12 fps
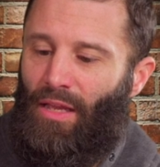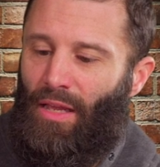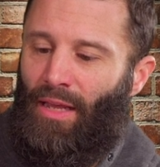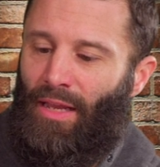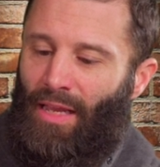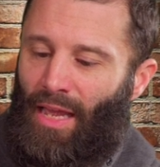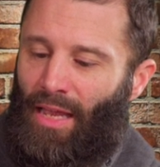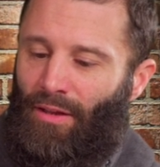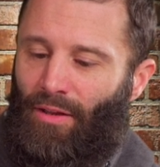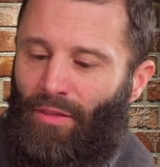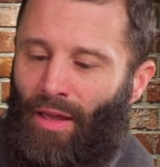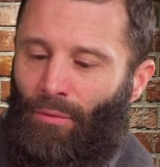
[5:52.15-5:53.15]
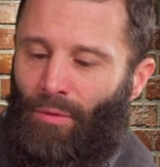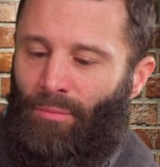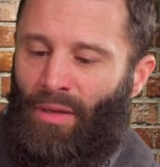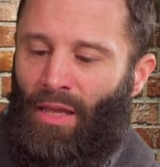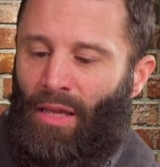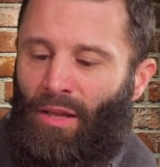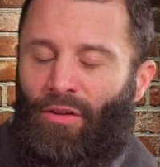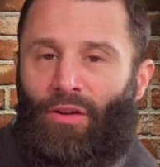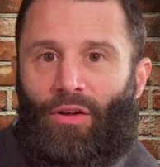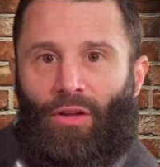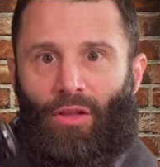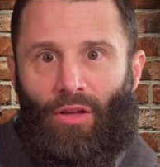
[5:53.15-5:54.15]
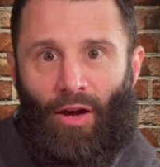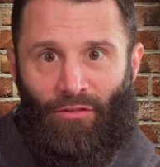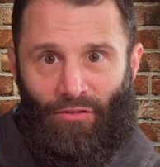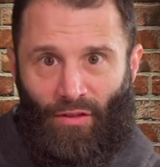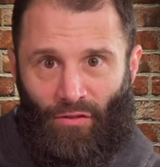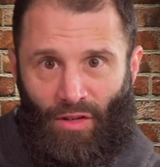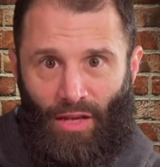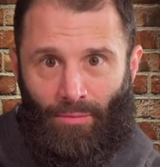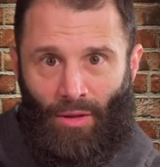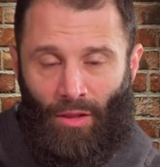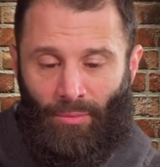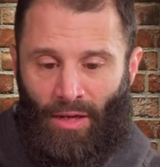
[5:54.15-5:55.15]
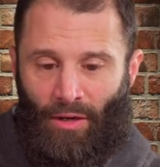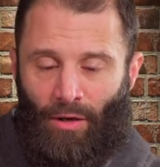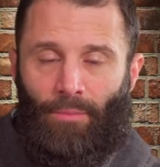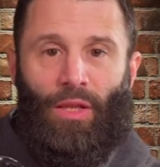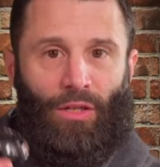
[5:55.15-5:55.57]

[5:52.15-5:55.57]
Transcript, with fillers: and again, that would be a fifteen millimeter.